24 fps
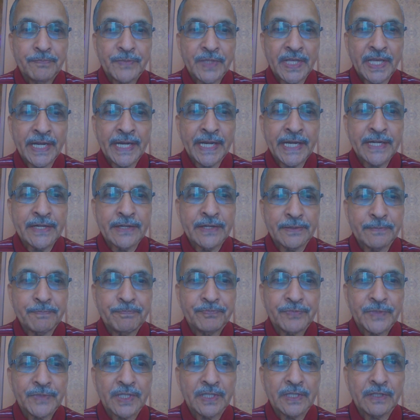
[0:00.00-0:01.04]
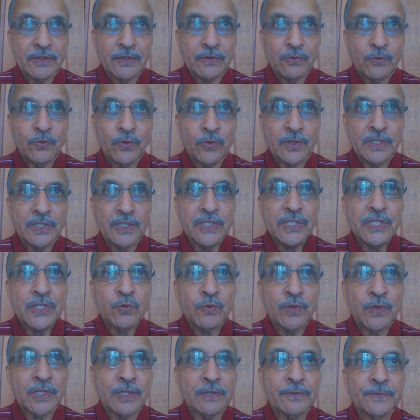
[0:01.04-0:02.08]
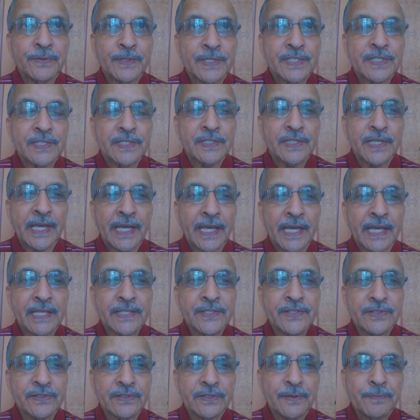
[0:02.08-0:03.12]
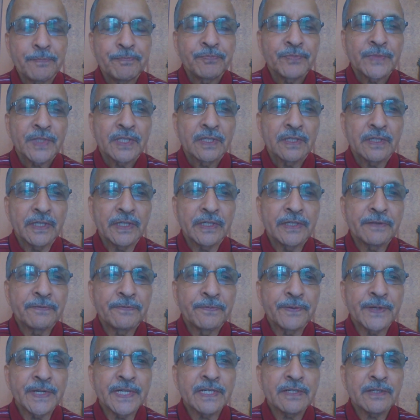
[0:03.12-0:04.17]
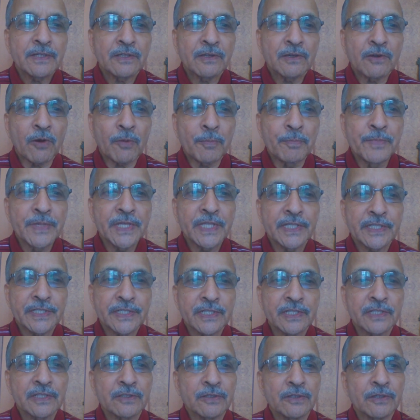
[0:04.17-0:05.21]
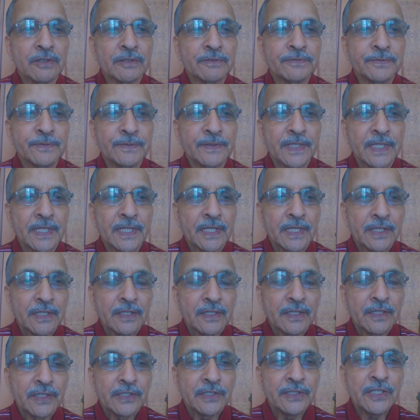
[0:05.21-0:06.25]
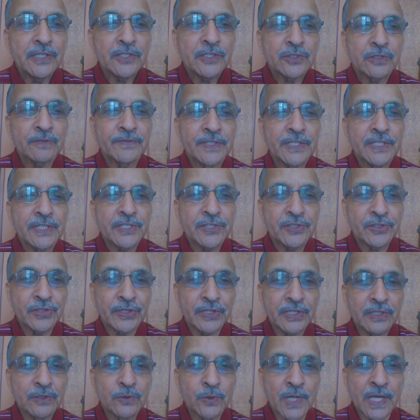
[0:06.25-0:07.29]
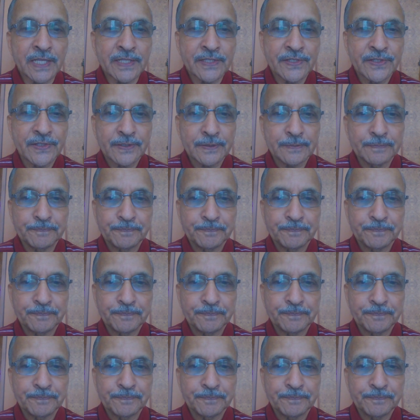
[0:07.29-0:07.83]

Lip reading: and each one of us has a different combination of each of these three gunas.